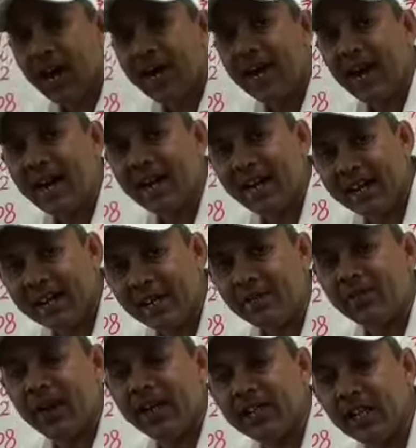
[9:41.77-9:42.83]
and
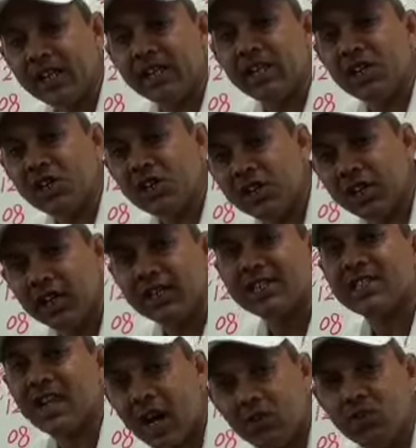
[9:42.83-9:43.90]
identify the initial
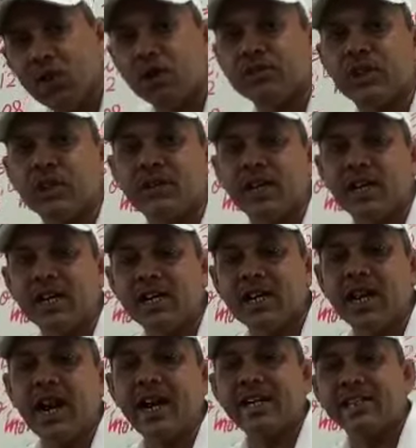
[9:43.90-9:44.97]
sound of the word,
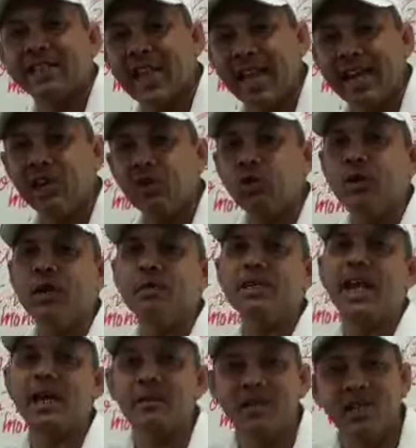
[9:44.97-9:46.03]
and then you will
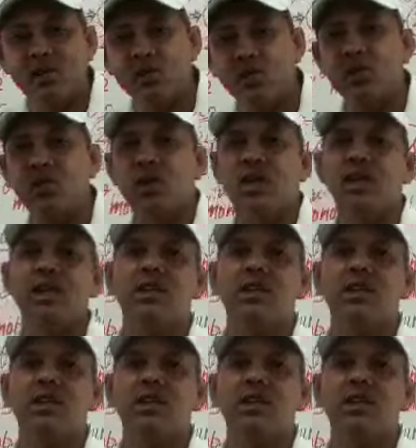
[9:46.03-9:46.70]
be able to